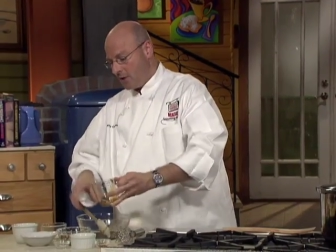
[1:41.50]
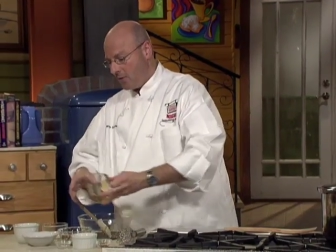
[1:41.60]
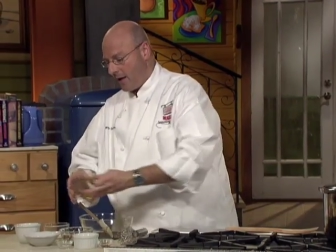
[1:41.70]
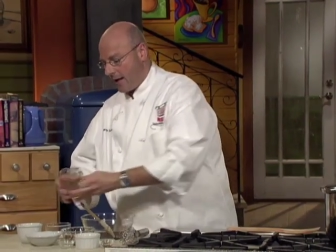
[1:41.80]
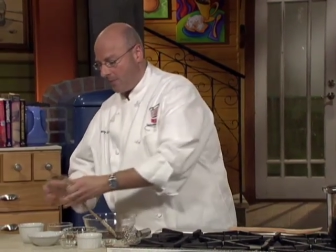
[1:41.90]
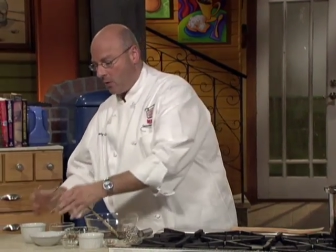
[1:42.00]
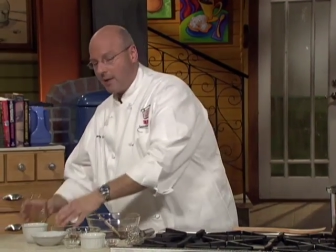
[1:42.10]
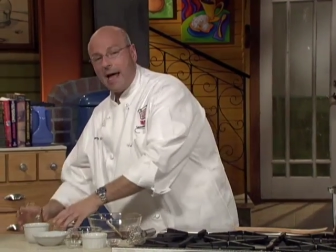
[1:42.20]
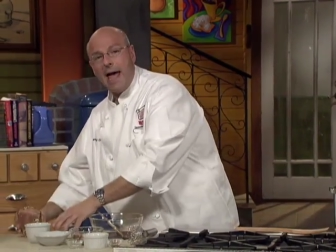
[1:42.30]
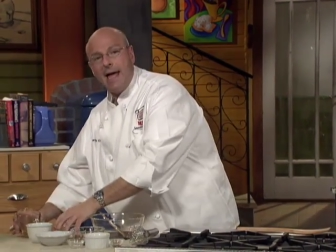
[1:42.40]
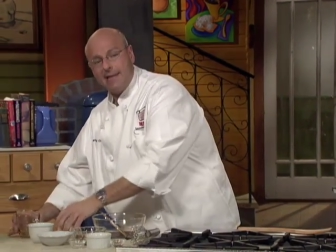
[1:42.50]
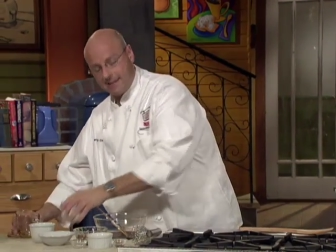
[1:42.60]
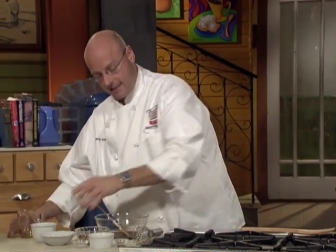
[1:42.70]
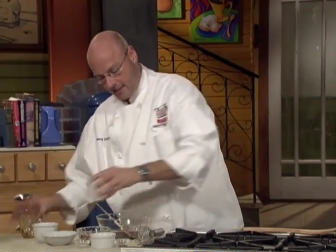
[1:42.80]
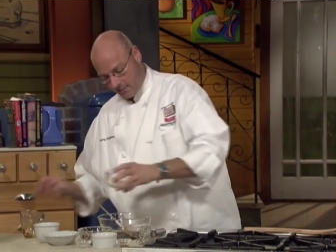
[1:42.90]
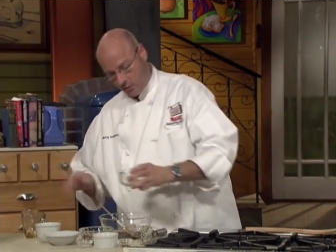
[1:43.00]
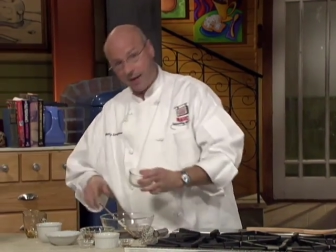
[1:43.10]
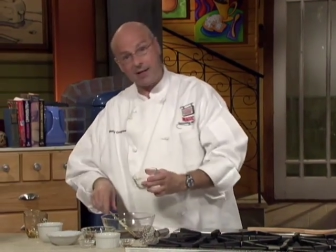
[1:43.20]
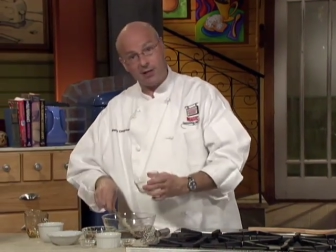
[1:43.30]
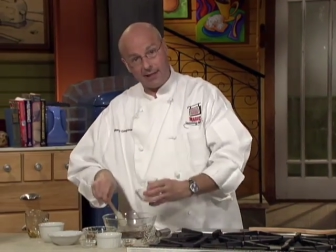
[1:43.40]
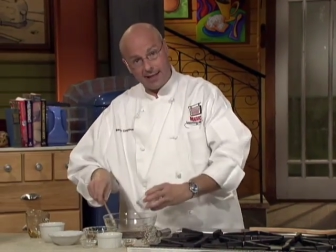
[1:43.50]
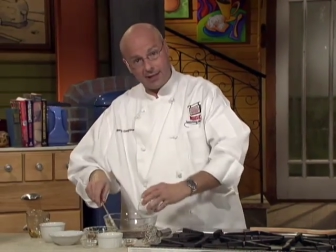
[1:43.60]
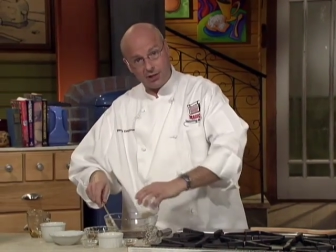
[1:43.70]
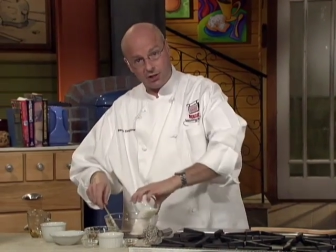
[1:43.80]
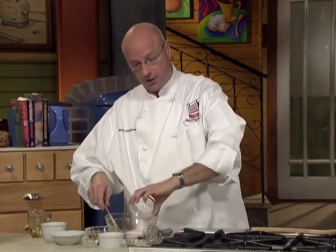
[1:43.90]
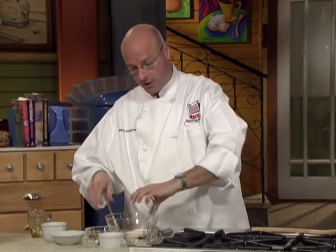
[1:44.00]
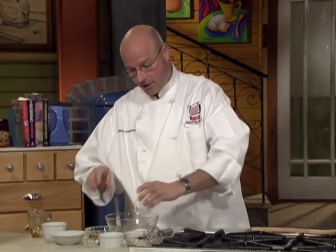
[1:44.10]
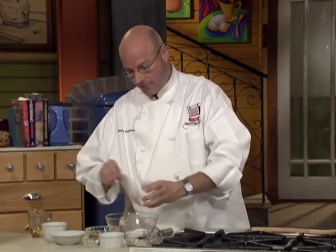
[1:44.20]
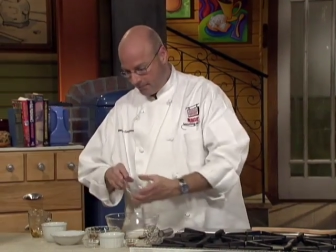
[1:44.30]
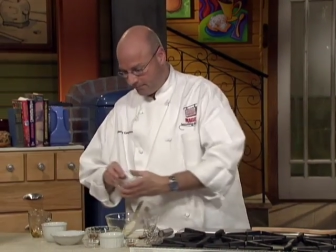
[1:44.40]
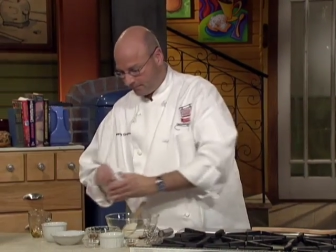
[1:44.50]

To that, I'm going to add some granulated sugar.